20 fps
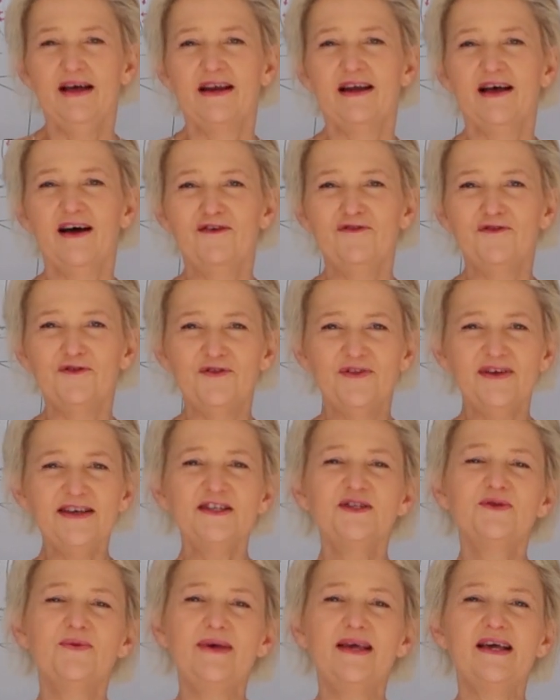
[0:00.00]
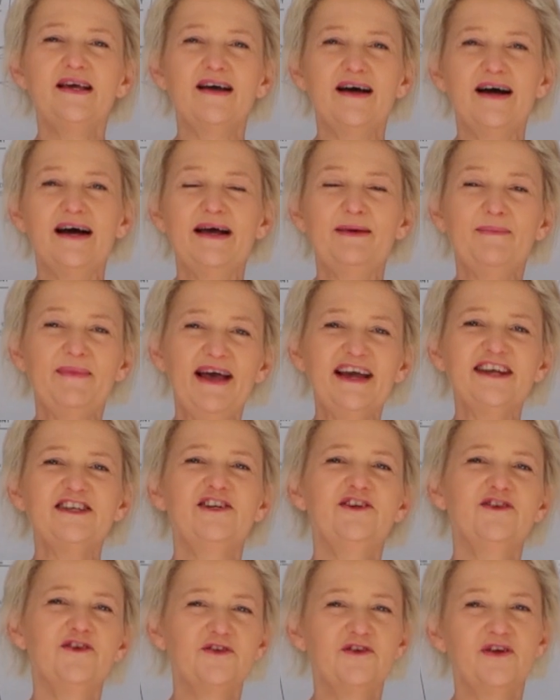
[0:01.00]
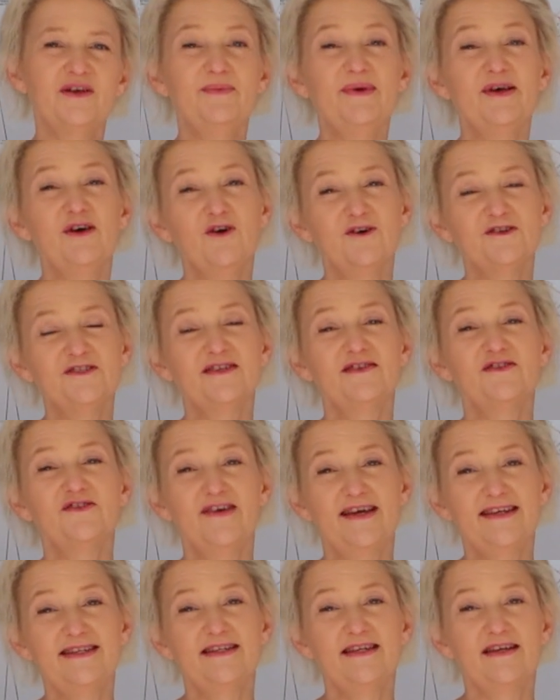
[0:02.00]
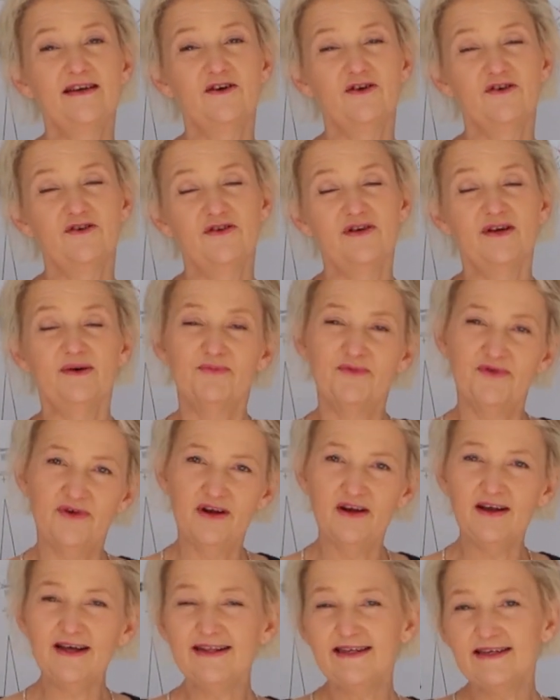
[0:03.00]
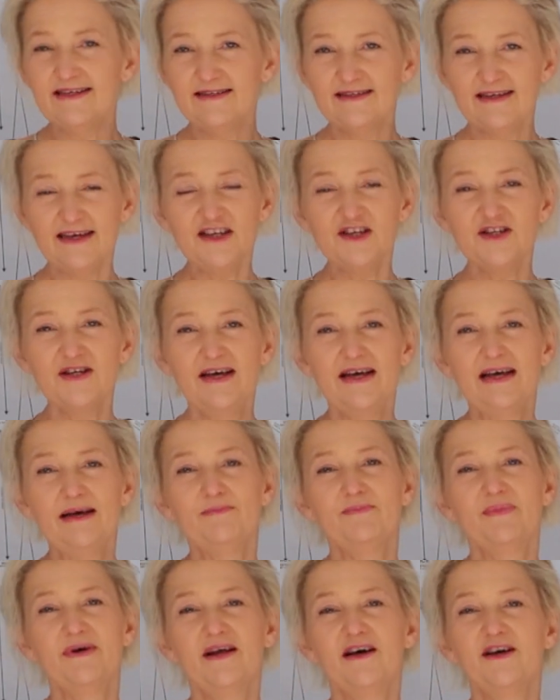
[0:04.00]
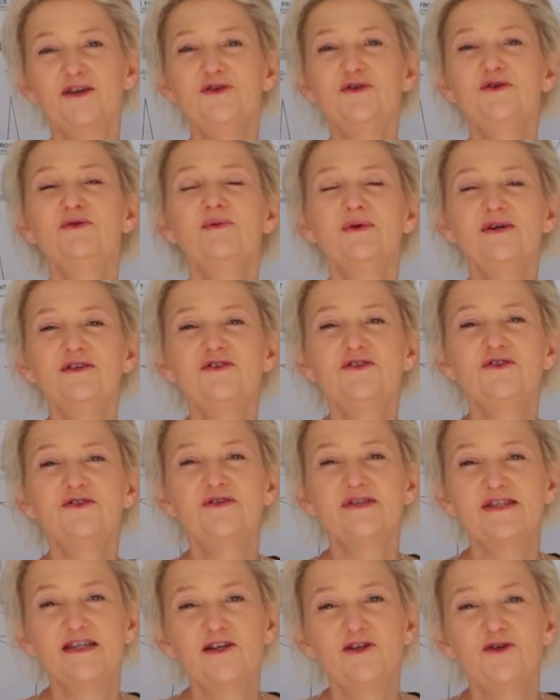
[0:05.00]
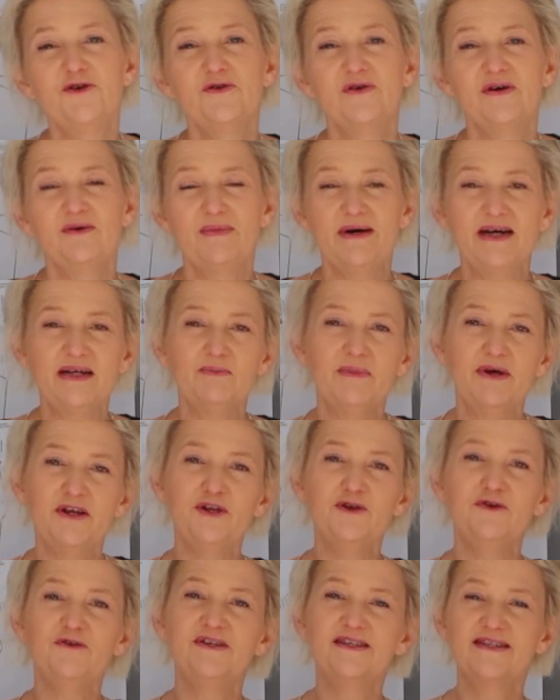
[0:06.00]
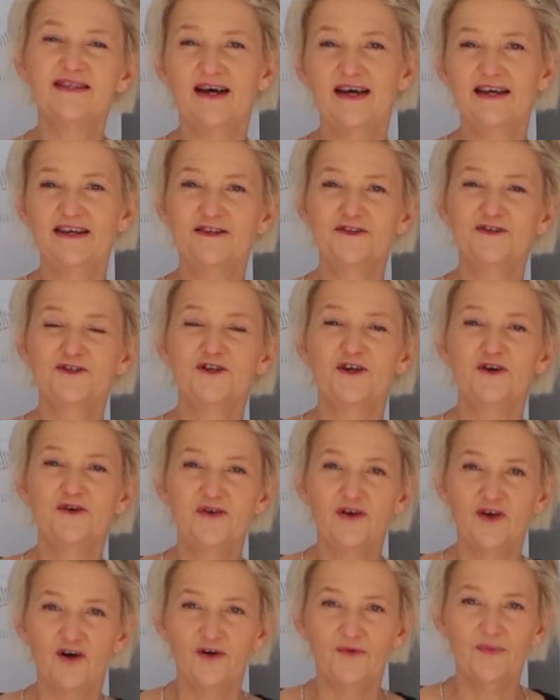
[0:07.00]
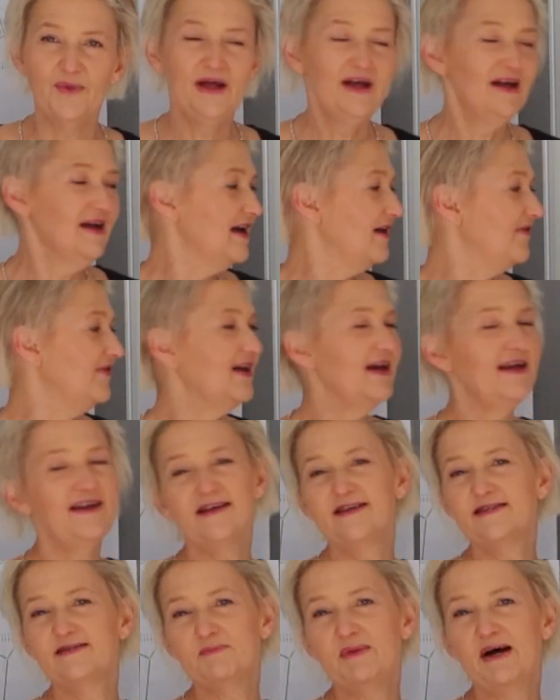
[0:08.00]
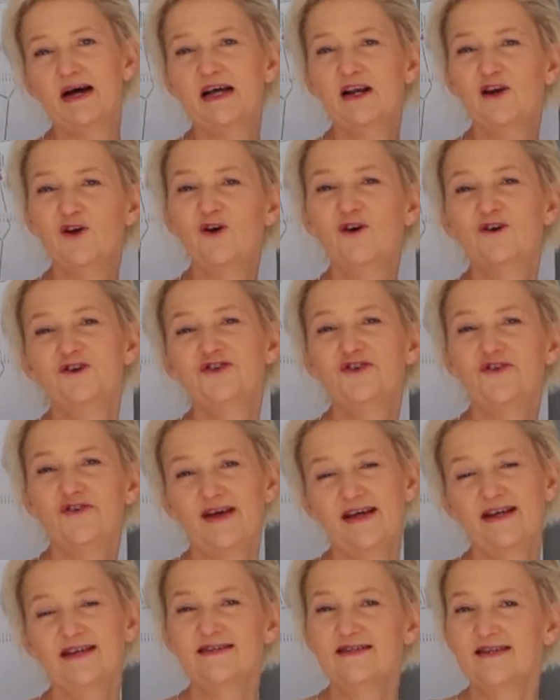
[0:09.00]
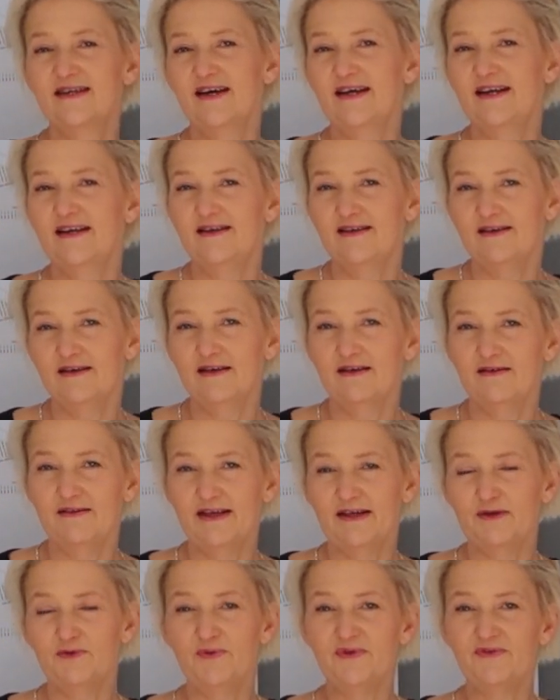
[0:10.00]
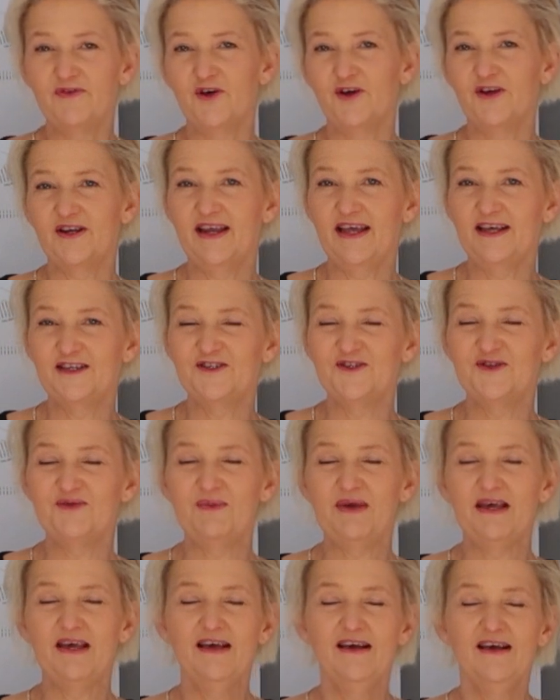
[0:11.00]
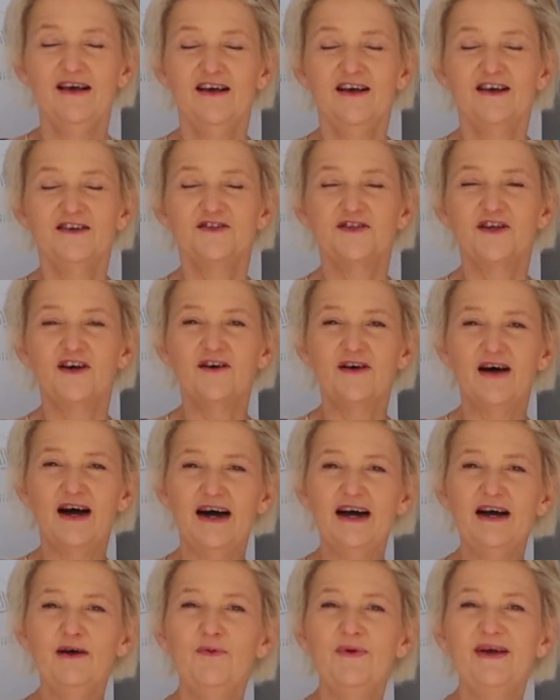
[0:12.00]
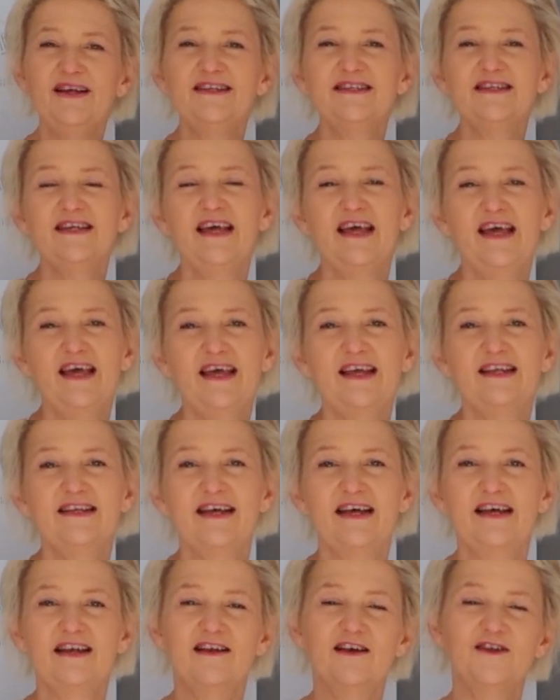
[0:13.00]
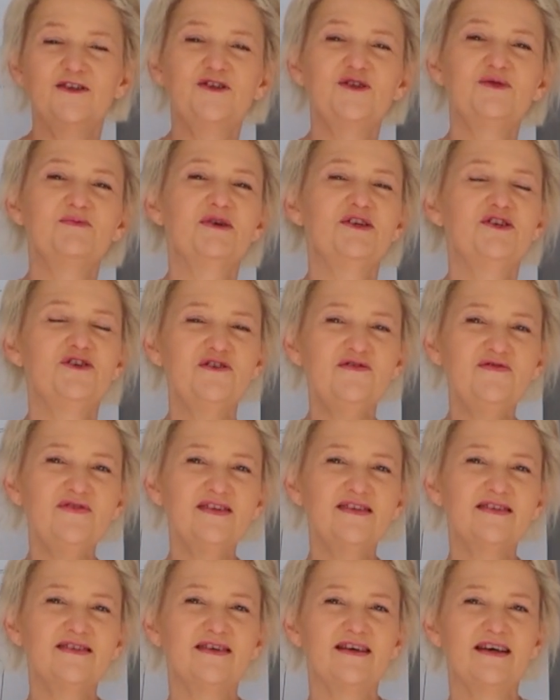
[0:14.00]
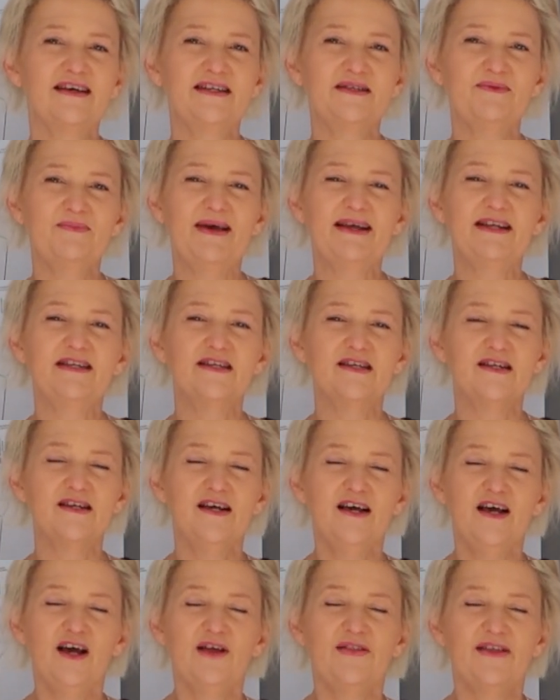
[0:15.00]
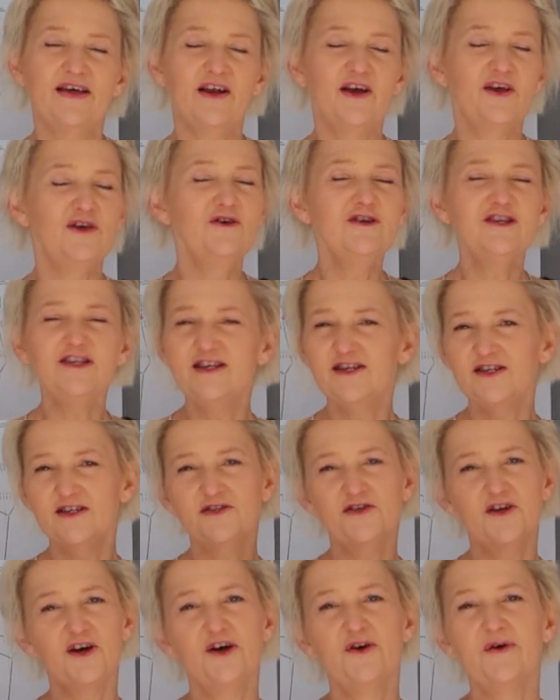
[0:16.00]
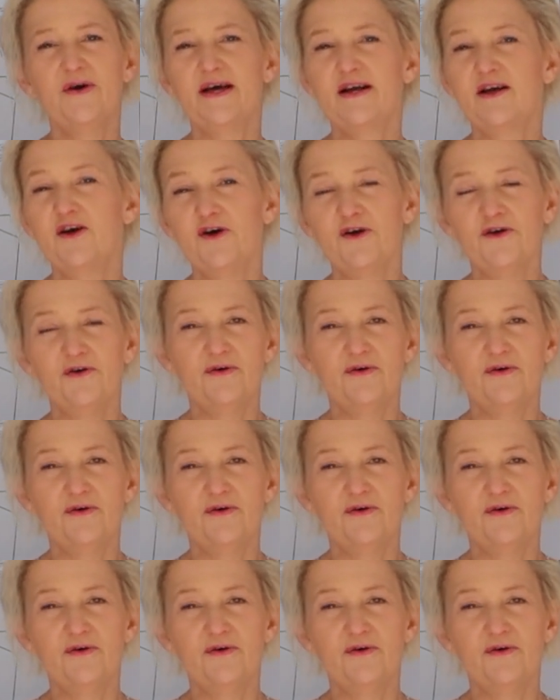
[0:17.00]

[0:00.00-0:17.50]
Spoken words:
Now for this week, I'm actually not going to be concentrating on a product as such, but I do want to tell you about my new design in so long, and that is my lingerie design that we've got next to me. So I went ahead and I took my Surfer Designs pattern that I usually just go and